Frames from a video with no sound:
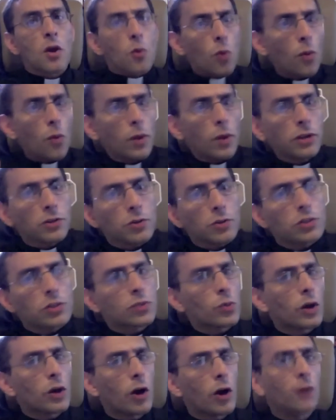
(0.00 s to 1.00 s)
what we do
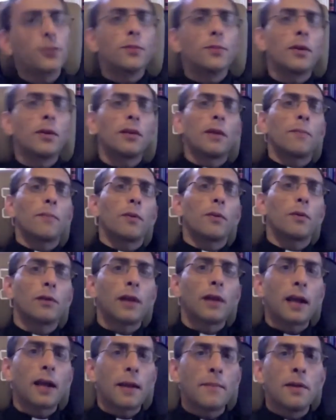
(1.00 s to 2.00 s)
is we ultimately
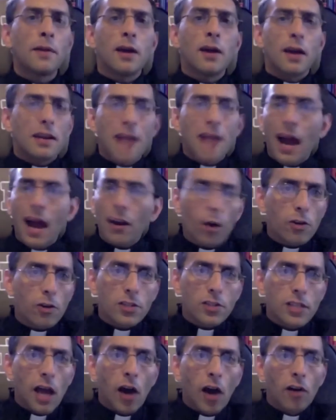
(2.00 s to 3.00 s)
proclaim not
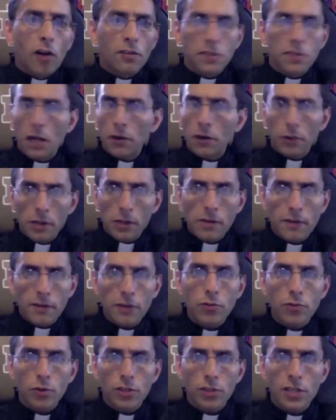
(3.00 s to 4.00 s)
ourselves, not our
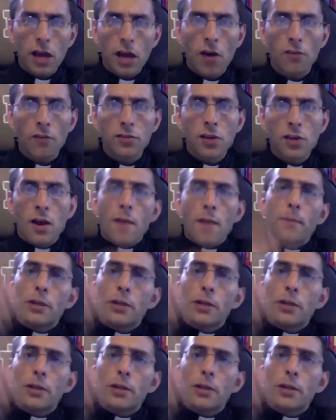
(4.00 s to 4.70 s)
individual selves,